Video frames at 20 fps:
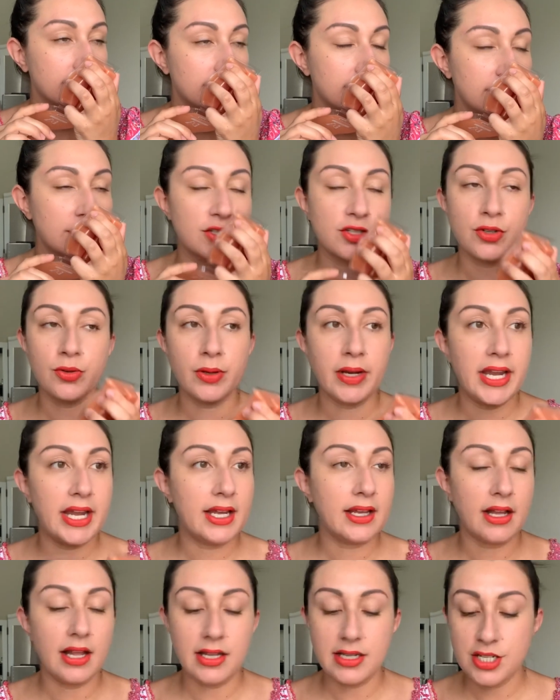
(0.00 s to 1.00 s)
It's great.
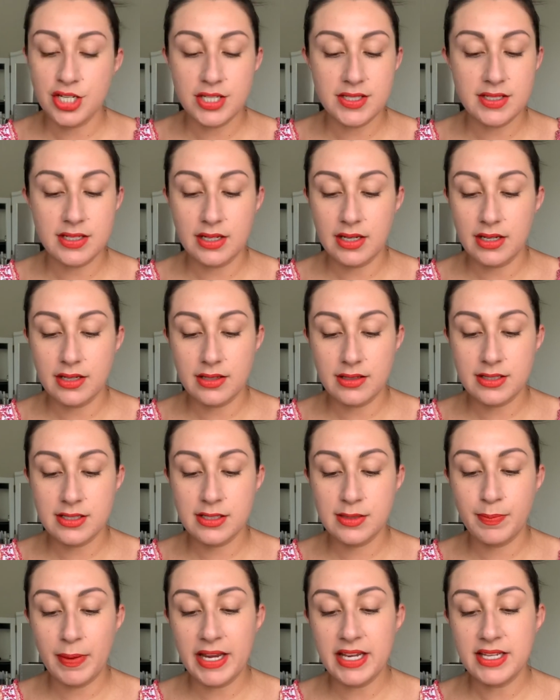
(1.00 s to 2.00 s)
Just
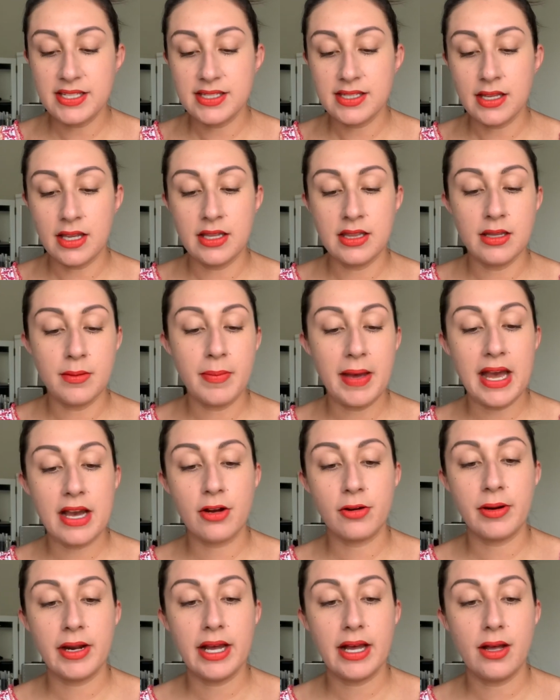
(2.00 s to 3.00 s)
spice in the
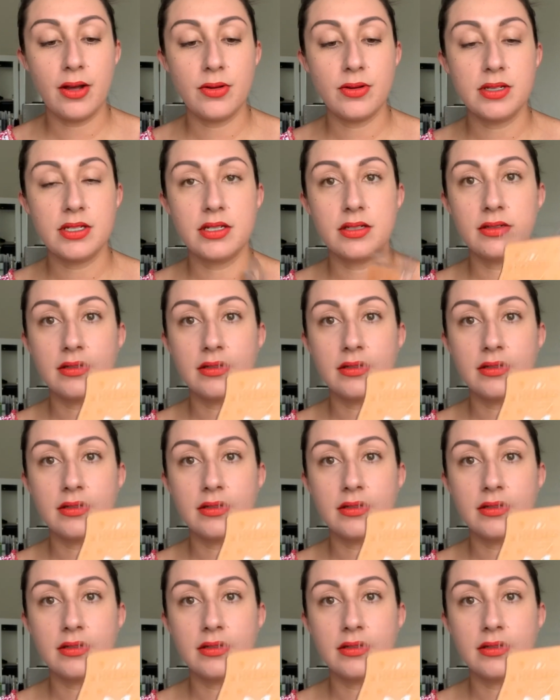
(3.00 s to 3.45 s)
background.